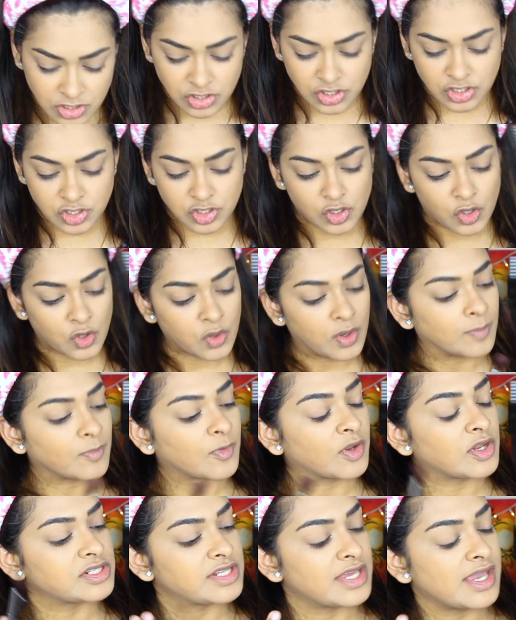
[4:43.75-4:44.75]
So I'm
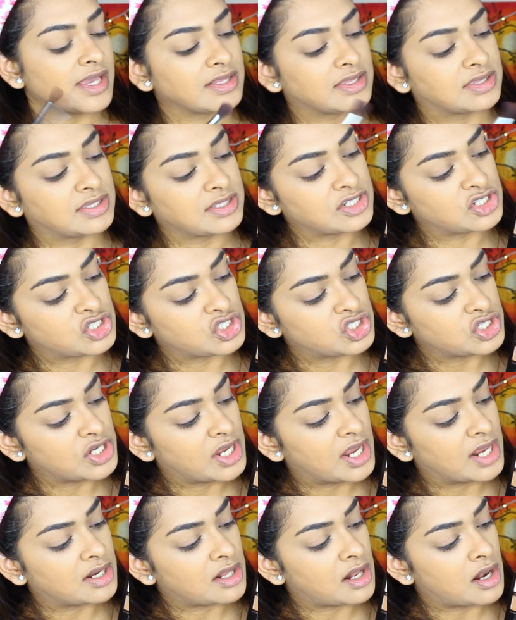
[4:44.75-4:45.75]
going to take the
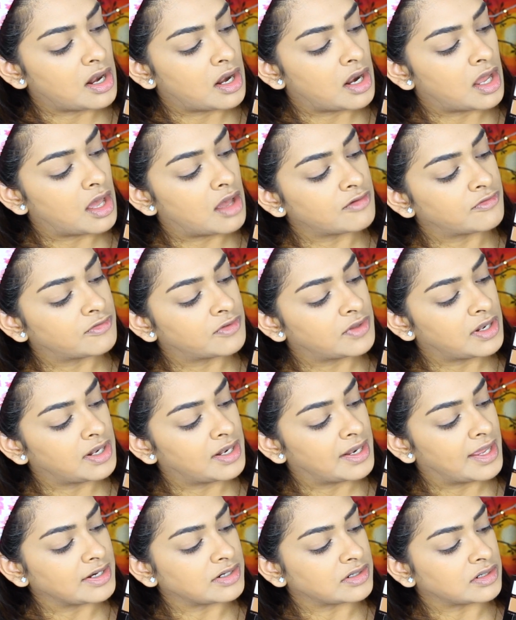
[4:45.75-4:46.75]
shade Love
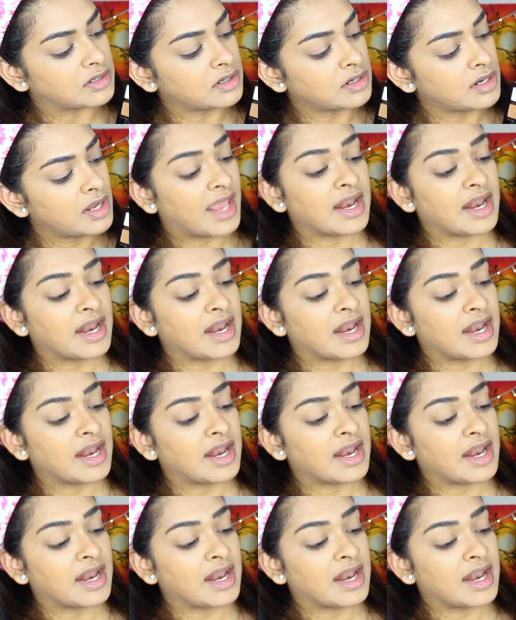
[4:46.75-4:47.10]
Letter,